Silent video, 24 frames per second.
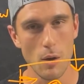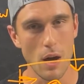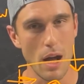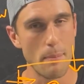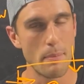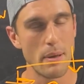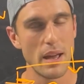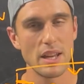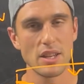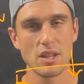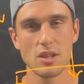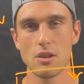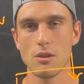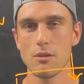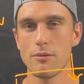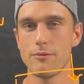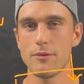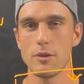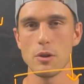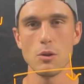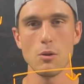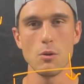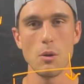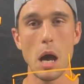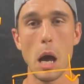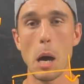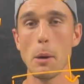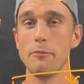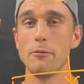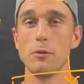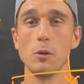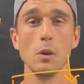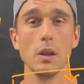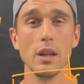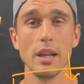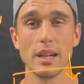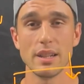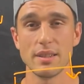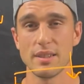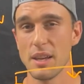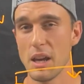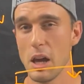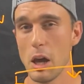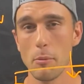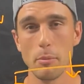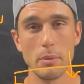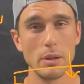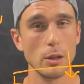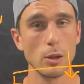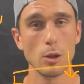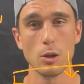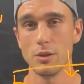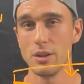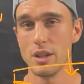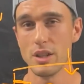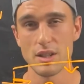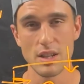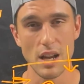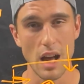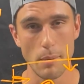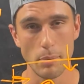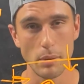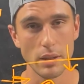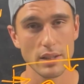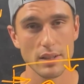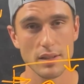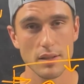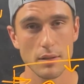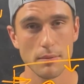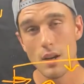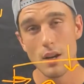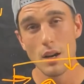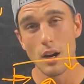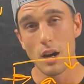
I pasted a few helpful links that help me learn these topics.